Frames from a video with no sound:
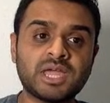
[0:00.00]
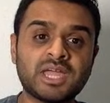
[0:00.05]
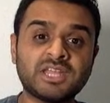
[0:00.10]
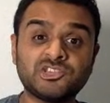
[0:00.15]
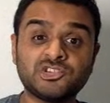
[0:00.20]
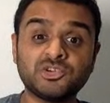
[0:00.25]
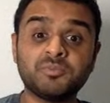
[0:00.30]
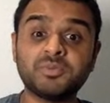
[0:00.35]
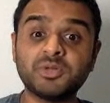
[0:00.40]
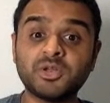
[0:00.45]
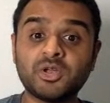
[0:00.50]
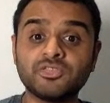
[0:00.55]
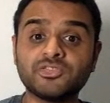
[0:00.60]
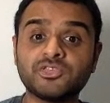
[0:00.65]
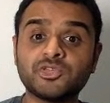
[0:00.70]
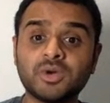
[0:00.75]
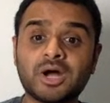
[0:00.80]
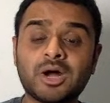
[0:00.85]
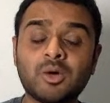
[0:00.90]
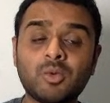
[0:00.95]
jumping
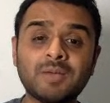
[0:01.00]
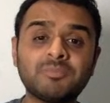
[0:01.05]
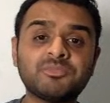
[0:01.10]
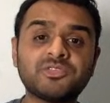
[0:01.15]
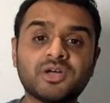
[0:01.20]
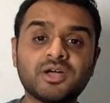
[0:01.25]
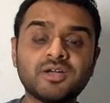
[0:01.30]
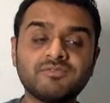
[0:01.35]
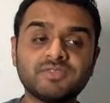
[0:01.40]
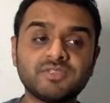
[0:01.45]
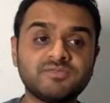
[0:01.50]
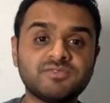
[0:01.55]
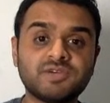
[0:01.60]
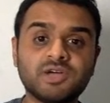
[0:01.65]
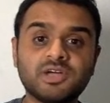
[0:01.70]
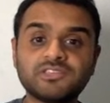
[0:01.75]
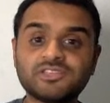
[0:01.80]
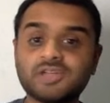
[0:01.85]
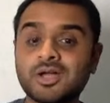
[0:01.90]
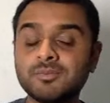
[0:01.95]
onto our website for the
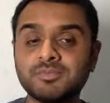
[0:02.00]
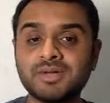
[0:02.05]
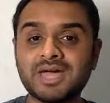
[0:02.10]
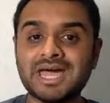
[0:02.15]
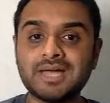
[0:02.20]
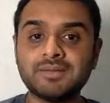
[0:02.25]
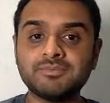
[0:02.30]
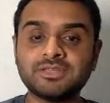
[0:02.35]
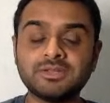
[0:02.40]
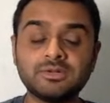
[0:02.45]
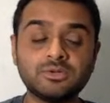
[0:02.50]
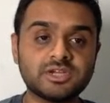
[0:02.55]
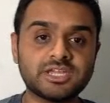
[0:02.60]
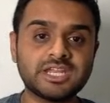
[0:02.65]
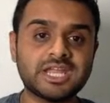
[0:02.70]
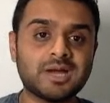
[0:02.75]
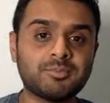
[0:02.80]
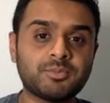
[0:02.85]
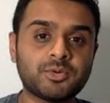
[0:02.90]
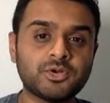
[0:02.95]
first time perhaps and looking
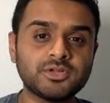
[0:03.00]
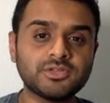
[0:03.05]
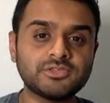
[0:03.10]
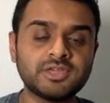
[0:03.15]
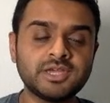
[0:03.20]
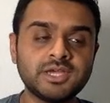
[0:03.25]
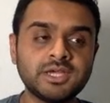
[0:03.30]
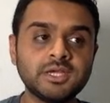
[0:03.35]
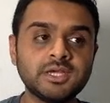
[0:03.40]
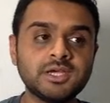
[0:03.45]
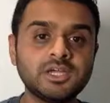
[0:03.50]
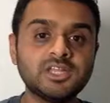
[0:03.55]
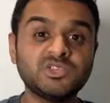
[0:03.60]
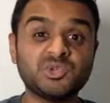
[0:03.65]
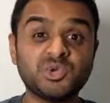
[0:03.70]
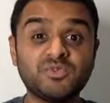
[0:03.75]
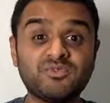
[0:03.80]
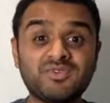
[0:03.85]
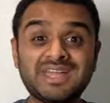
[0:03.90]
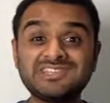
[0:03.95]
at a product,
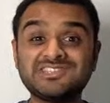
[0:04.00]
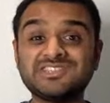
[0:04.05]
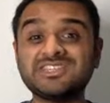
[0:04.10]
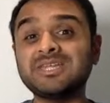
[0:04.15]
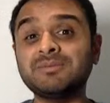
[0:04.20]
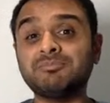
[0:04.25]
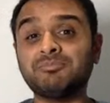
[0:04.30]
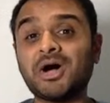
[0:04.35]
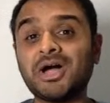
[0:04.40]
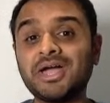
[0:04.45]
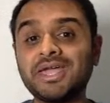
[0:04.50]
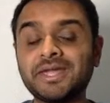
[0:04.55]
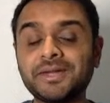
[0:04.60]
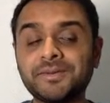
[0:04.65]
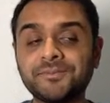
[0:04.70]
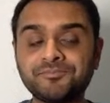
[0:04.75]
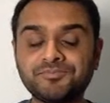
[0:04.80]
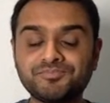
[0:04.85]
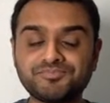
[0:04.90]
to eventually buying.